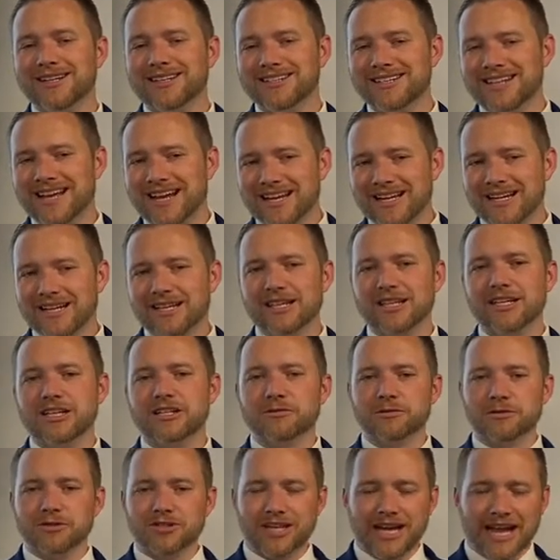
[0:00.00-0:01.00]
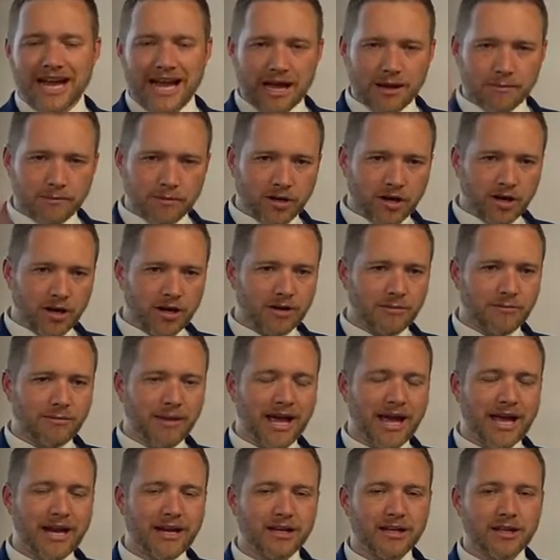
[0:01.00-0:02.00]
Technically, it's supposed to happen
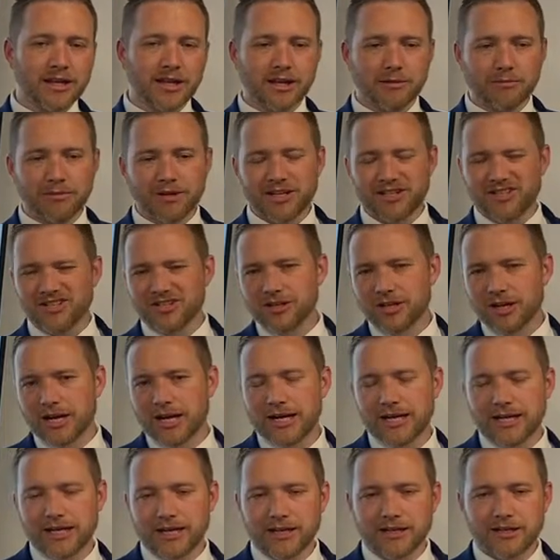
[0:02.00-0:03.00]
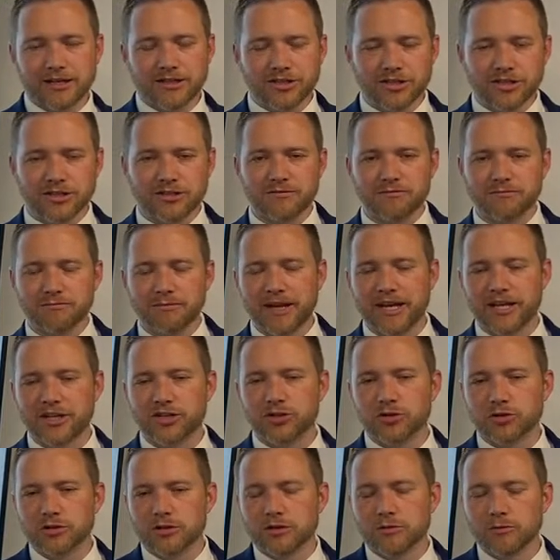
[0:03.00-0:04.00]
automatically, but it's a good idea to just make
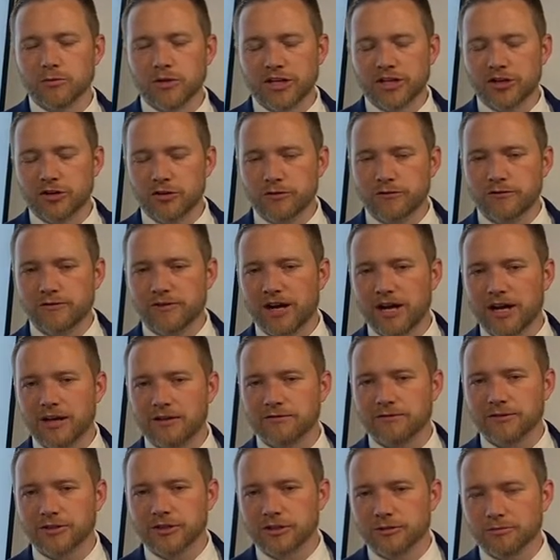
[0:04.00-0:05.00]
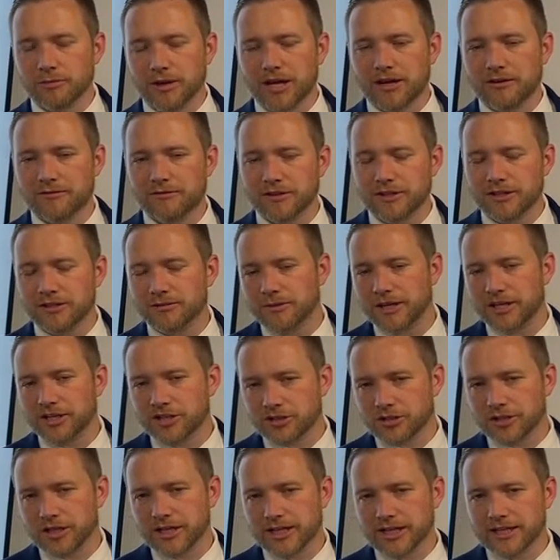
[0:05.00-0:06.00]
sure when you file for your benefit to make
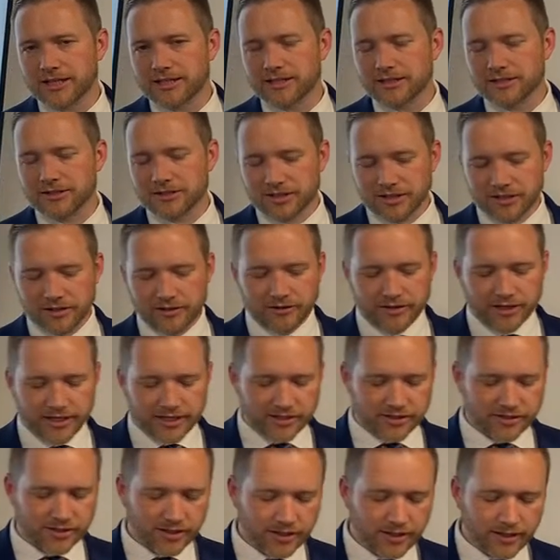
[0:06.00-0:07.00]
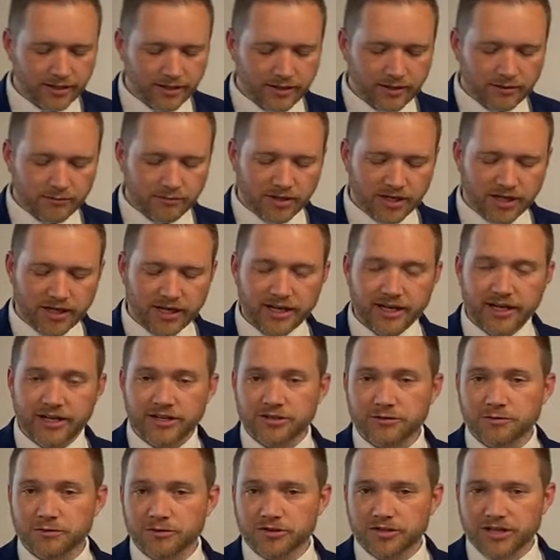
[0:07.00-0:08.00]
sure he gets his increase. But it
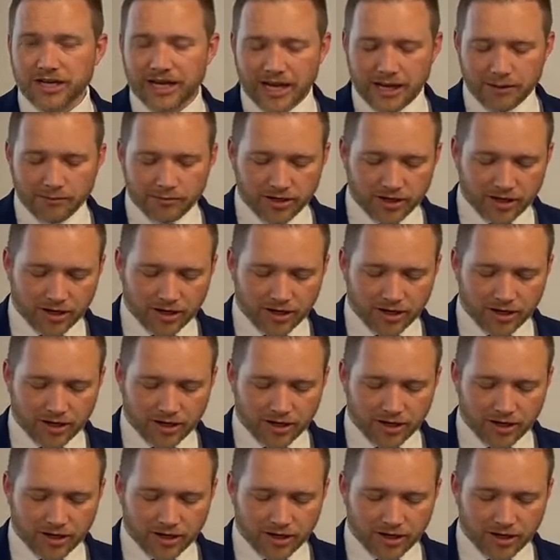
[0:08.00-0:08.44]
is supposed to happen